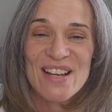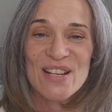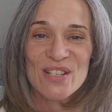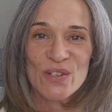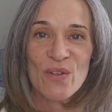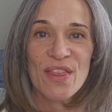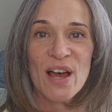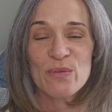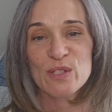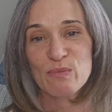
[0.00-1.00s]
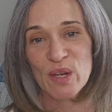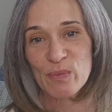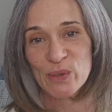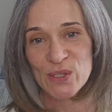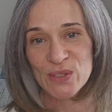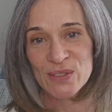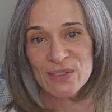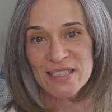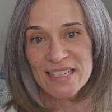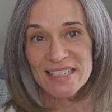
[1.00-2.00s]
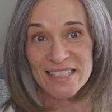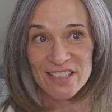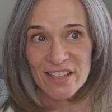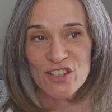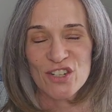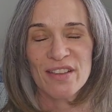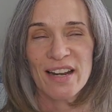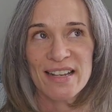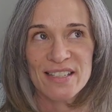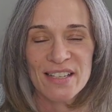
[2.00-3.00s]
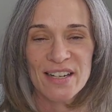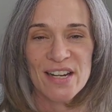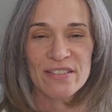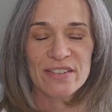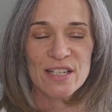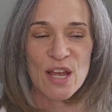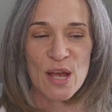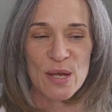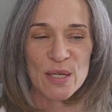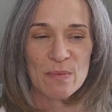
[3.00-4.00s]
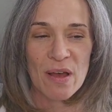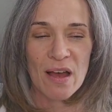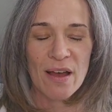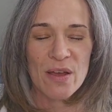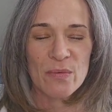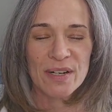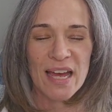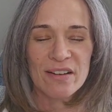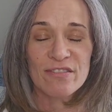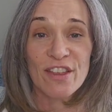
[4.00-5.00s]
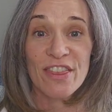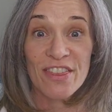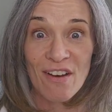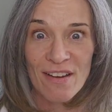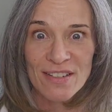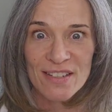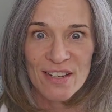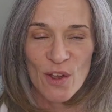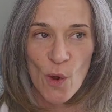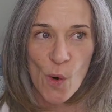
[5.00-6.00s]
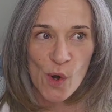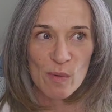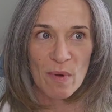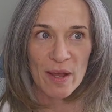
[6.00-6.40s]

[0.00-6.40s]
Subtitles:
So that was my personal intention that I said every time I would have the thought, or my